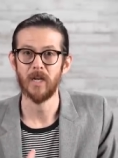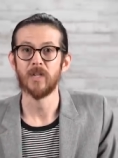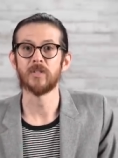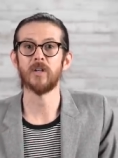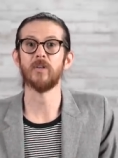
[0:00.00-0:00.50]

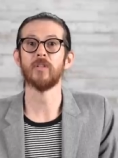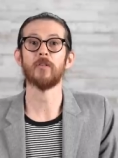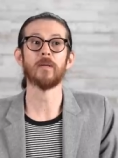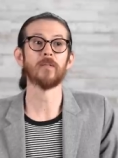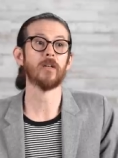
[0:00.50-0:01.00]
So, you know,
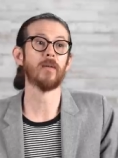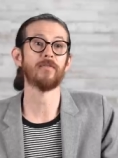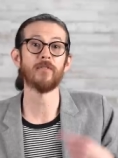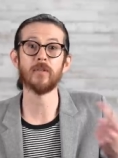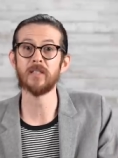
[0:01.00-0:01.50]
people talk
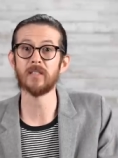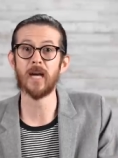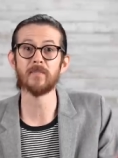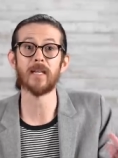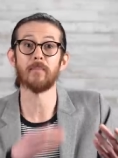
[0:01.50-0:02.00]
about food
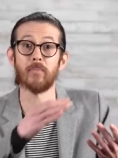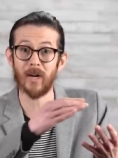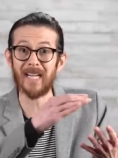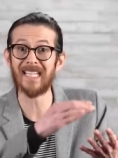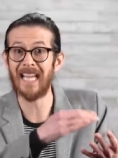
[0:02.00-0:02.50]
enzymes that
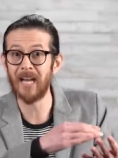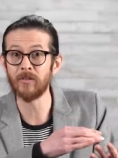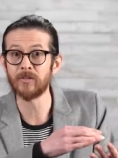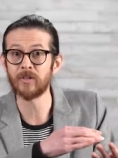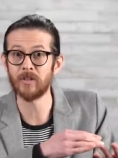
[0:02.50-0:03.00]
break
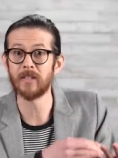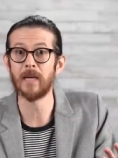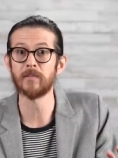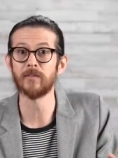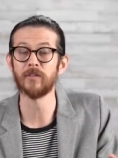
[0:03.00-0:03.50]
down certain
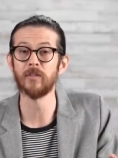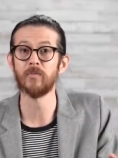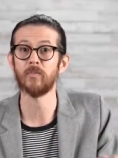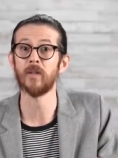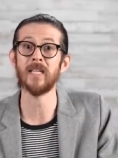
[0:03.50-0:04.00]
types of
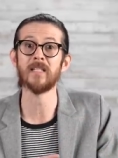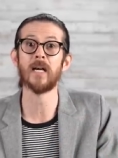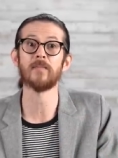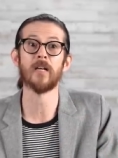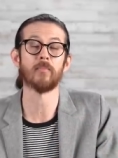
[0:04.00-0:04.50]
food. Well,
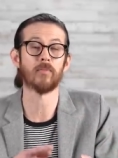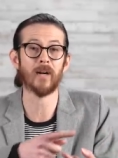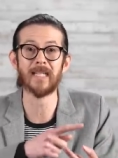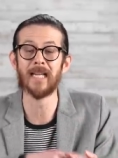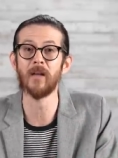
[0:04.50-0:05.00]
enzymes help
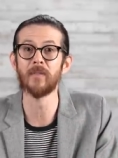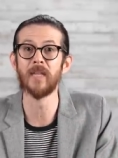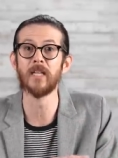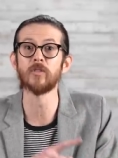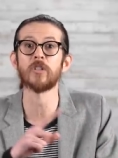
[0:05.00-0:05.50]
break down
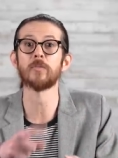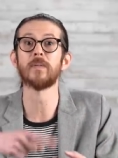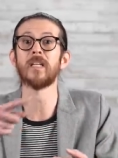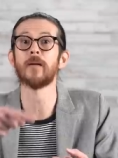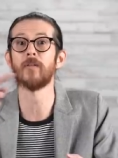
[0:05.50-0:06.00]
things or
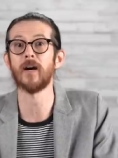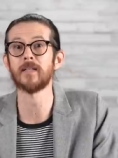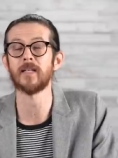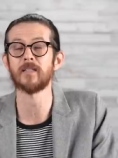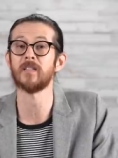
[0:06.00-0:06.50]
speed up
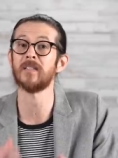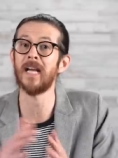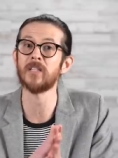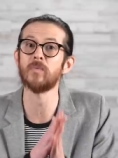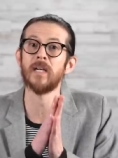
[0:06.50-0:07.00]
processes.
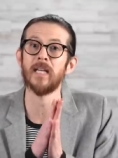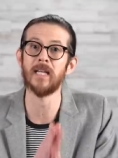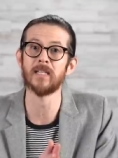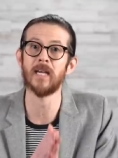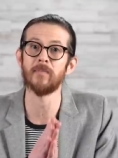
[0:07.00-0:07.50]
That's what an
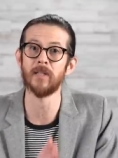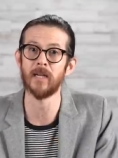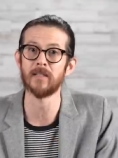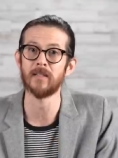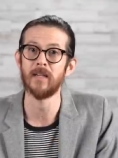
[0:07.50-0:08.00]
enzyme
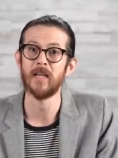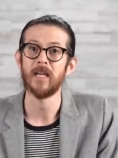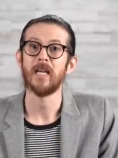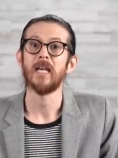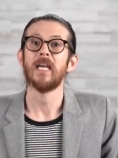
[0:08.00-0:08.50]
does.
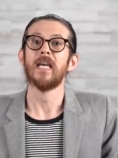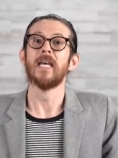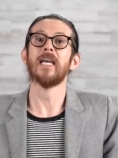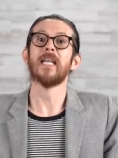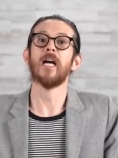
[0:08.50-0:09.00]

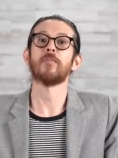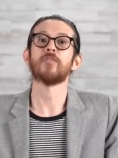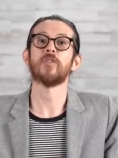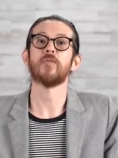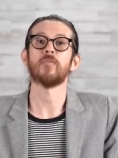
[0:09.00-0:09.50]
It
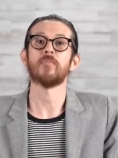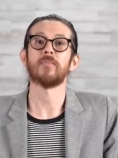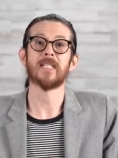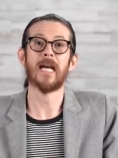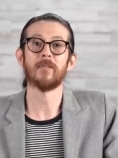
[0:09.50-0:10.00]
helps you
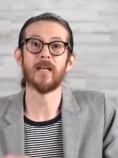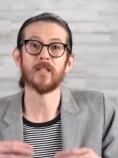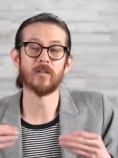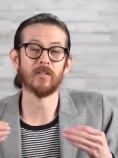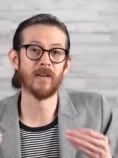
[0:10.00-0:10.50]
metabolize
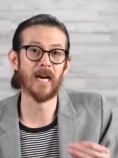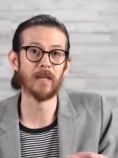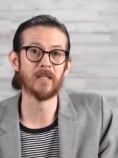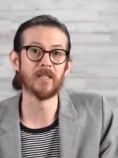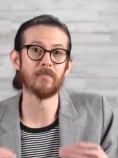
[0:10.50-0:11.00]
certain
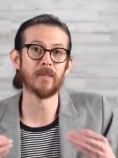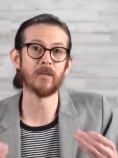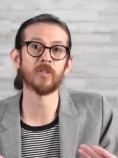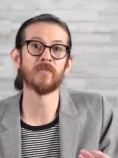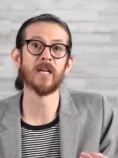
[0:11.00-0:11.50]
vitamins and
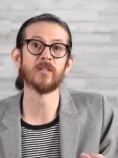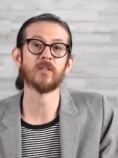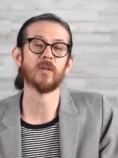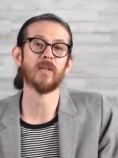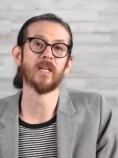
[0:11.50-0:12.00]
minerals faster
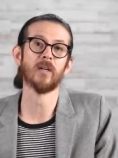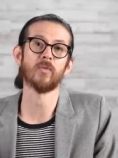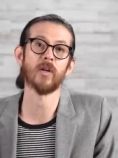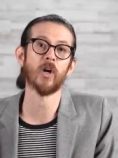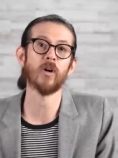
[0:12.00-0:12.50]
so that it can
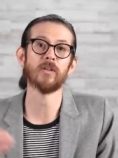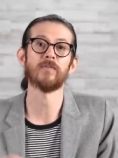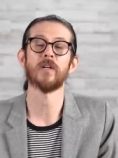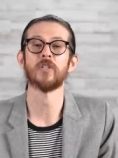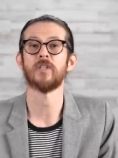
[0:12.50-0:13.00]
run all the
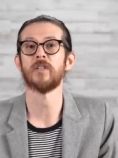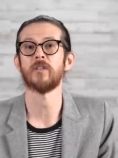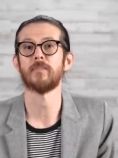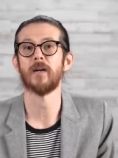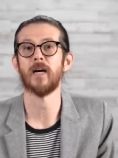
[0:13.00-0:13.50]
functions in
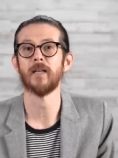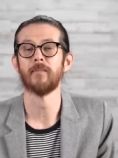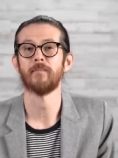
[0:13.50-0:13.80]
your body.